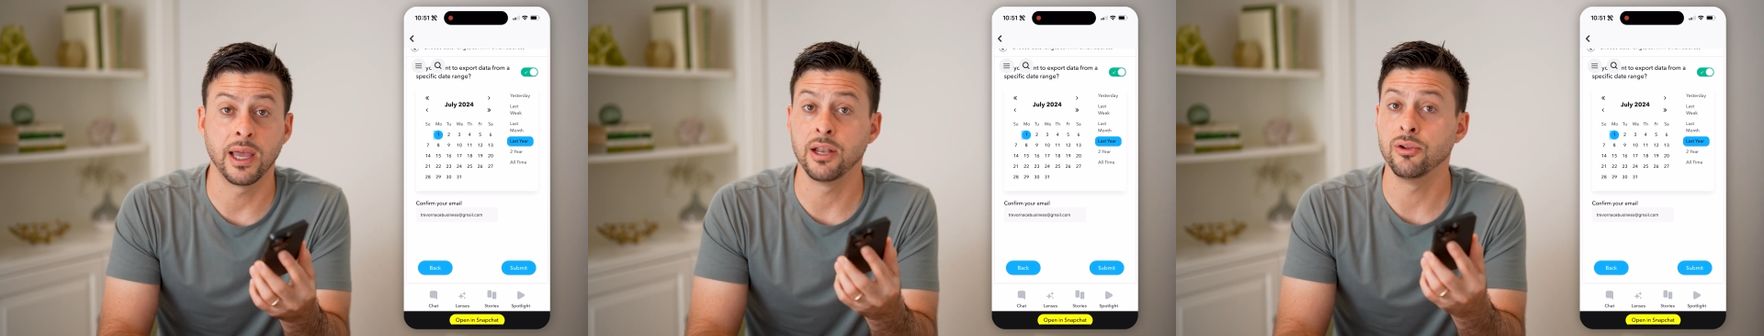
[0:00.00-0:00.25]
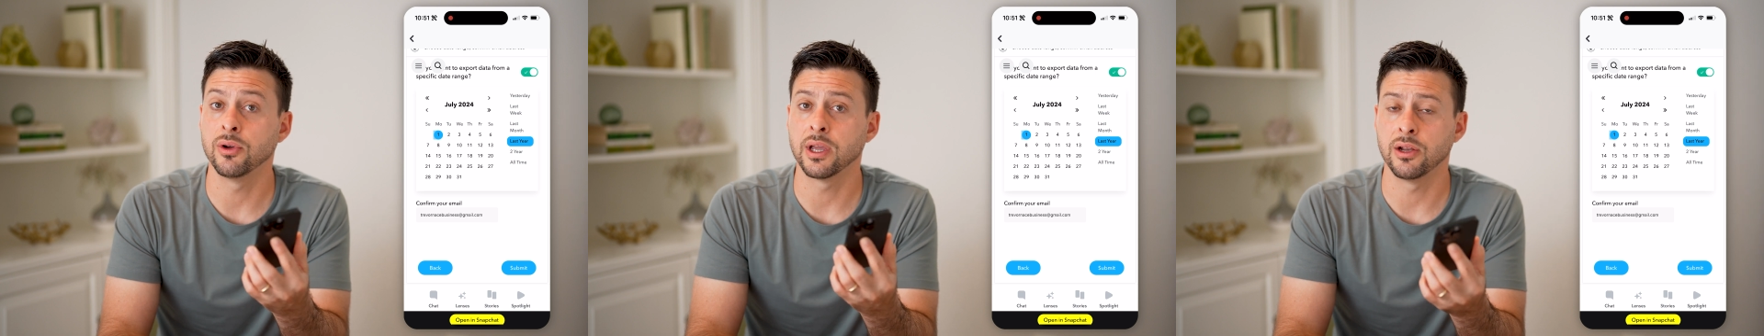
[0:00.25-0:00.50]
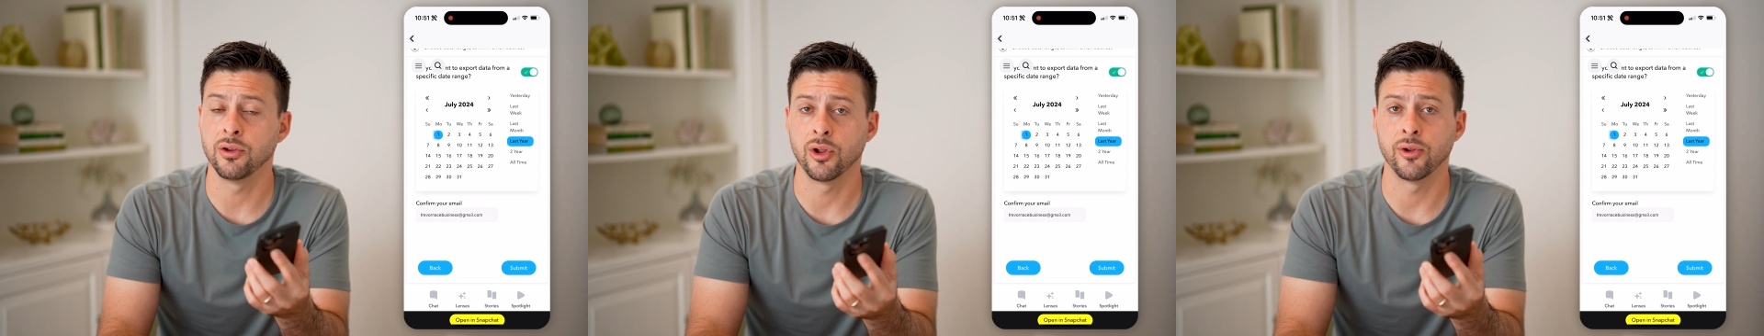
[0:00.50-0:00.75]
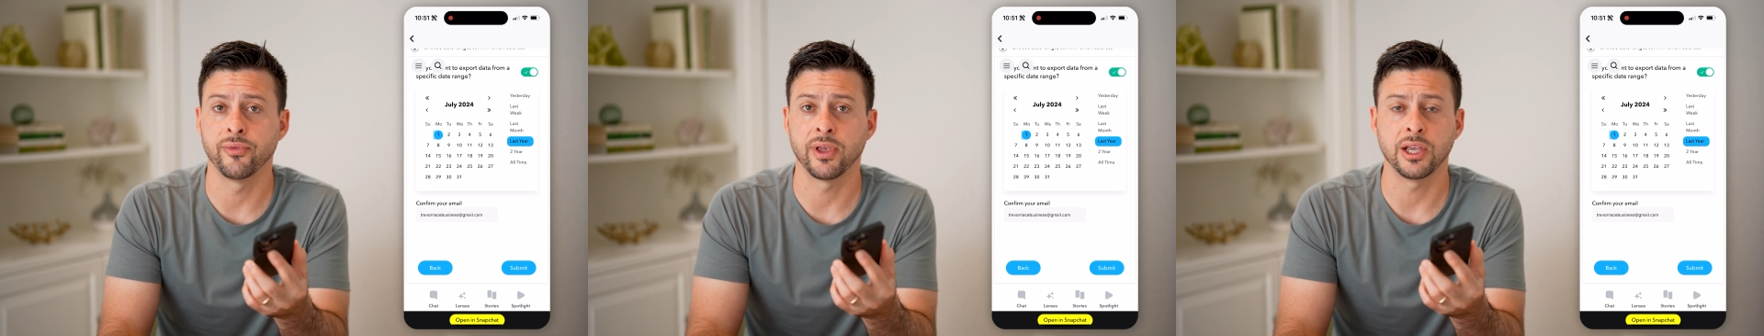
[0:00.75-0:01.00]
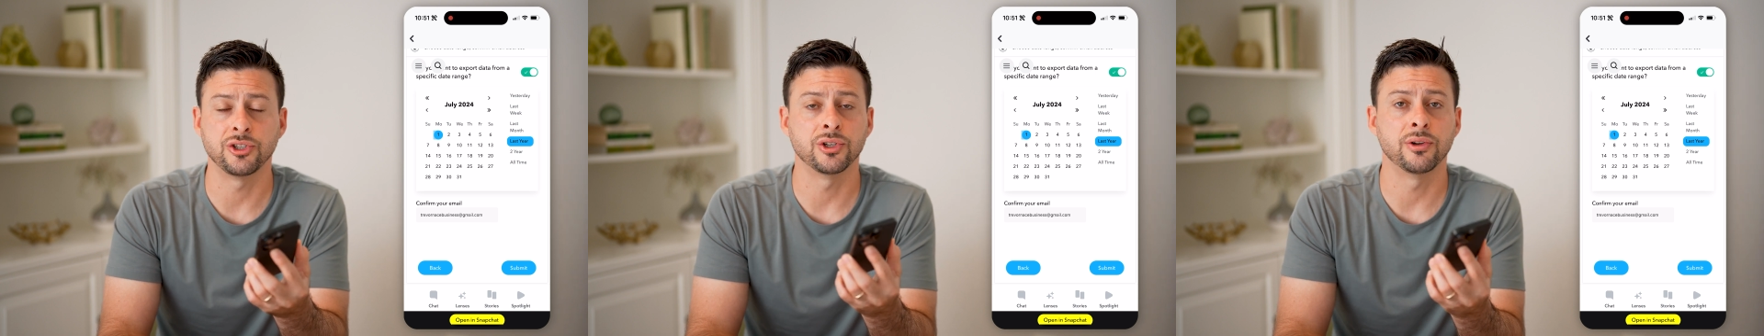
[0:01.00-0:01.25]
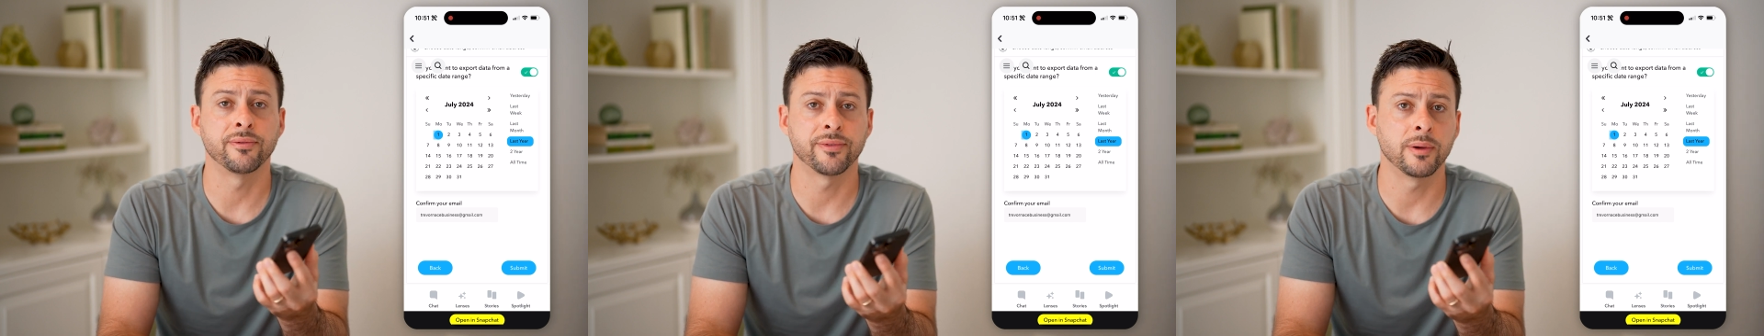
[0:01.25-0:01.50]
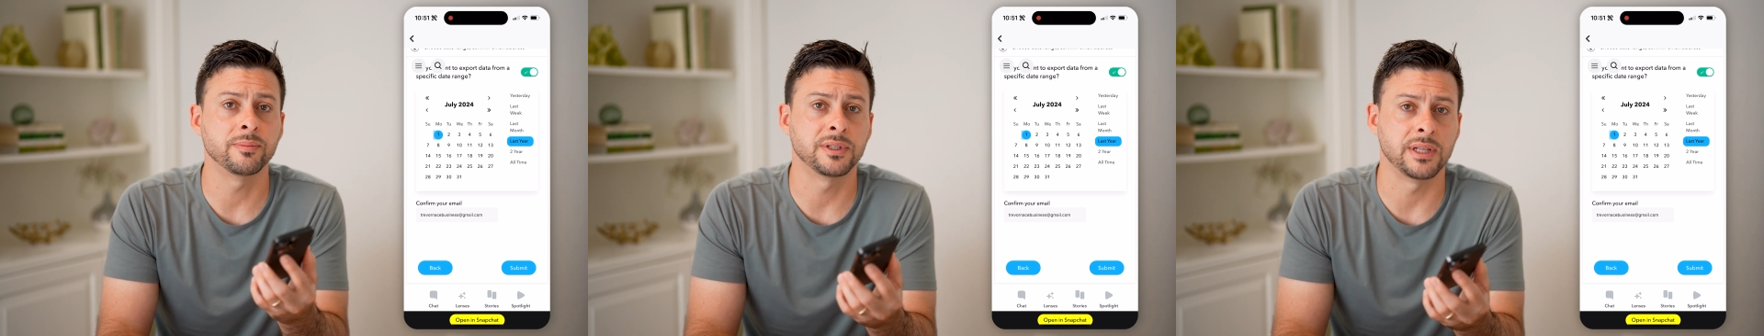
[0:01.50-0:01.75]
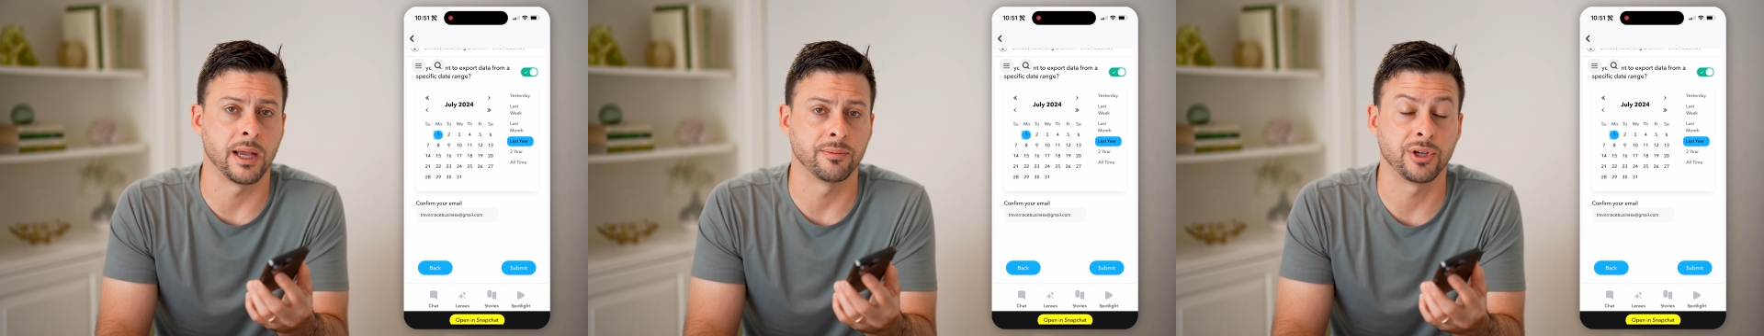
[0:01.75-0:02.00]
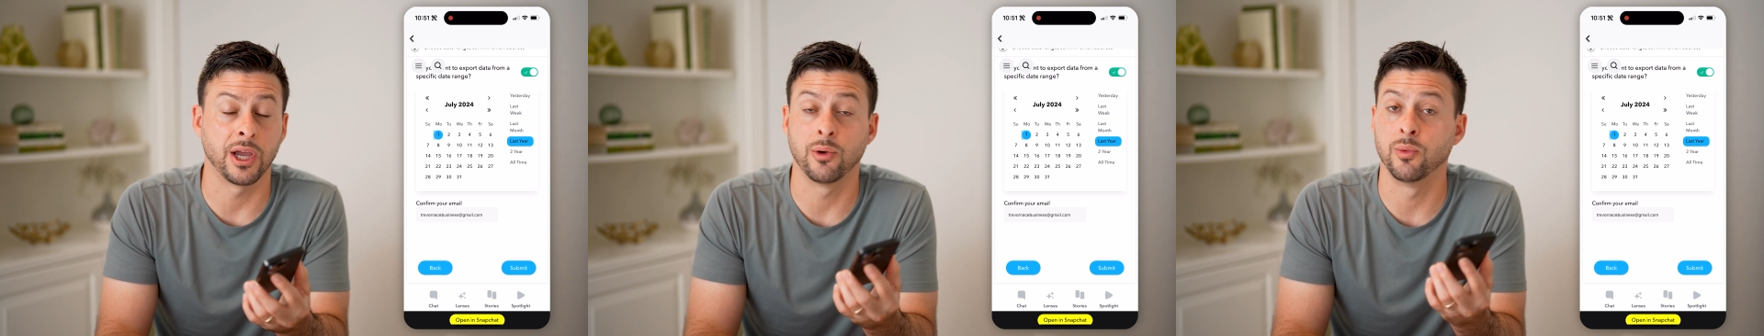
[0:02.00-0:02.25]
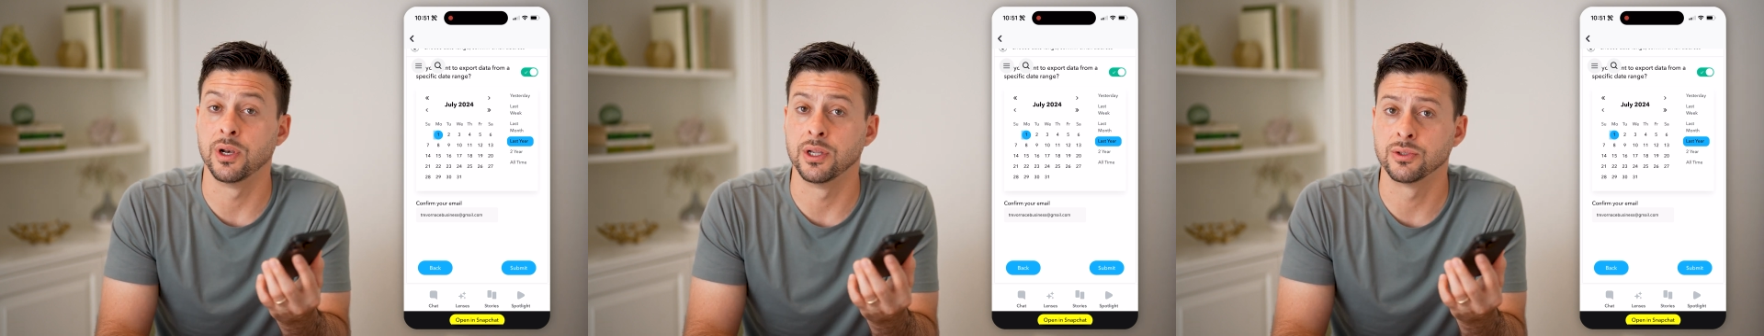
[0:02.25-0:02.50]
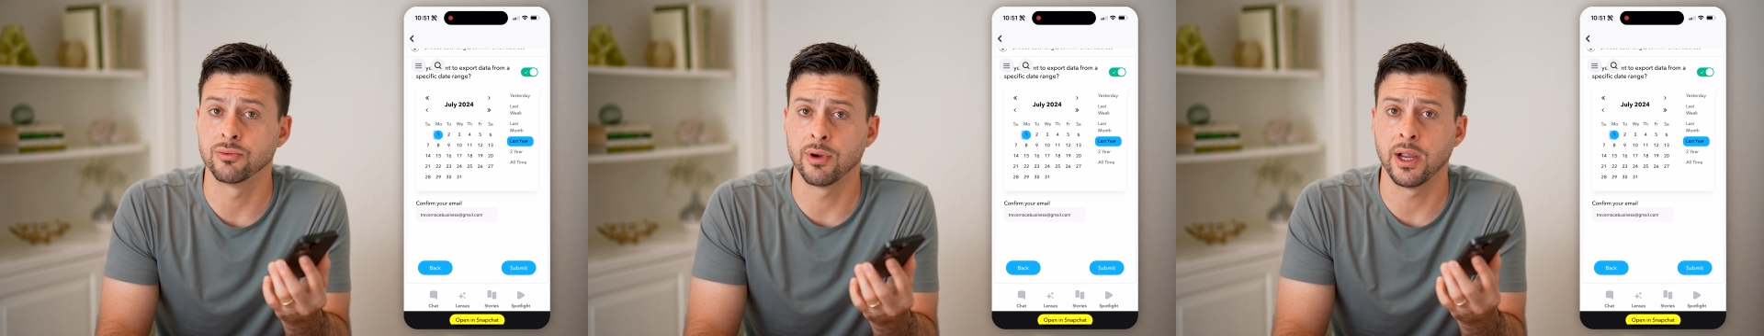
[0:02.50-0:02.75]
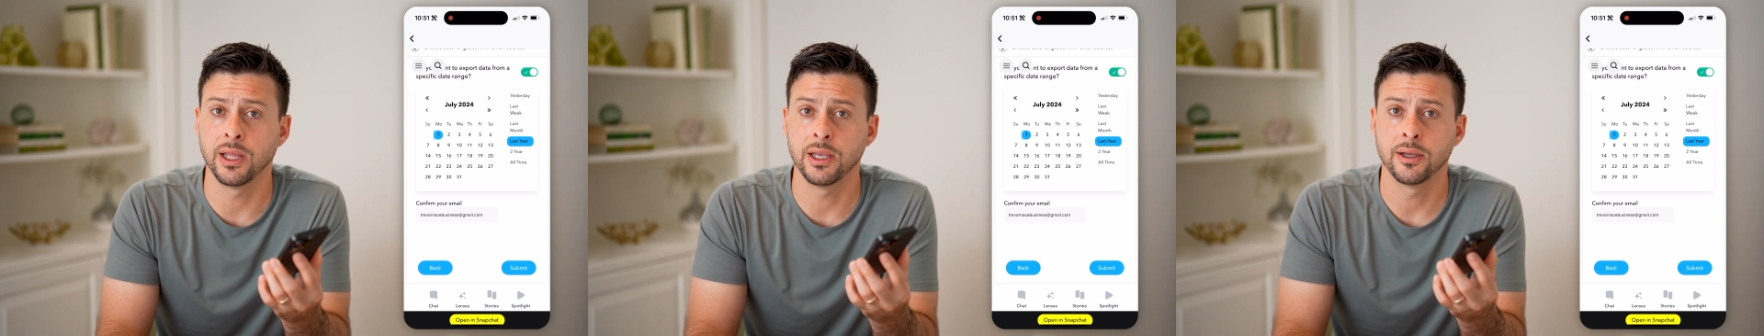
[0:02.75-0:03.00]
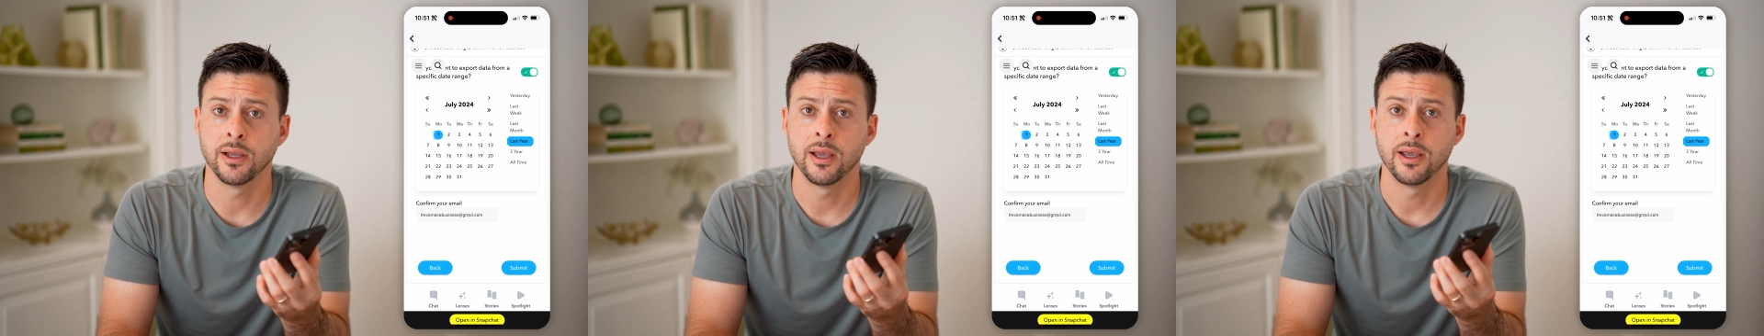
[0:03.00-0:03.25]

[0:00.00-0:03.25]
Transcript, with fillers: and you'll get a notification from Snapchat when it's ready.